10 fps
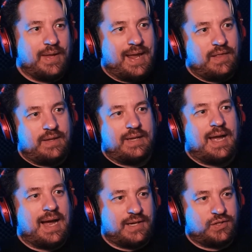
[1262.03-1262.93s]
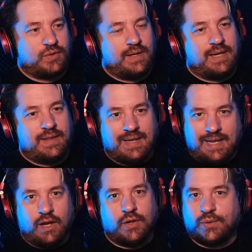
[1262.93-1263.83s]
and the artistry and the
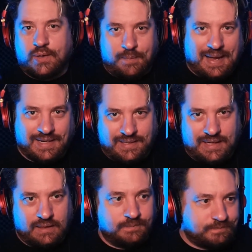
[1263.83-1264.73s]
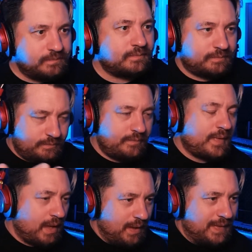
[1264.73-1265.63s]
ego took a back seat.
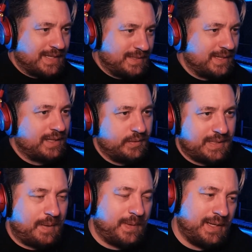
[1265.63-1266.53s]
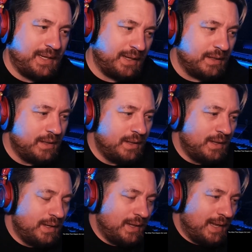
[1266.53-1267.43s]
And that's exactly what's happening here.
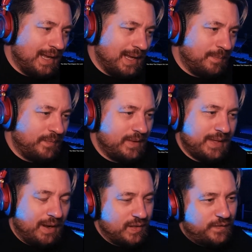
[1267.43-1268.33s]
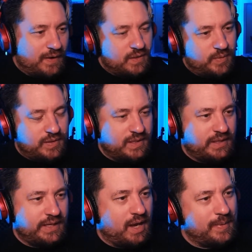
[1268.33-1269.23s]
Now, as far as
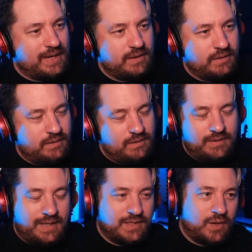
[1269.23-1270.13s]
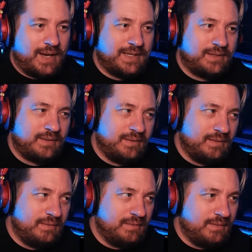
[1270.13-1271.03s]
musically, I mean, these guys,
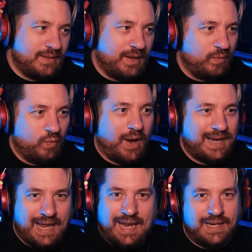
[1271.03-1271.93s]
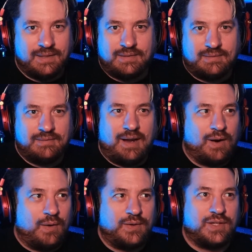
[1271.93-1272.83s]
their right hands
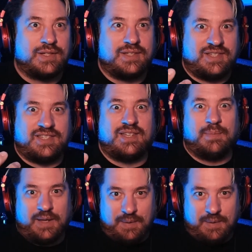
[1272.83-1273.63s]
are just simply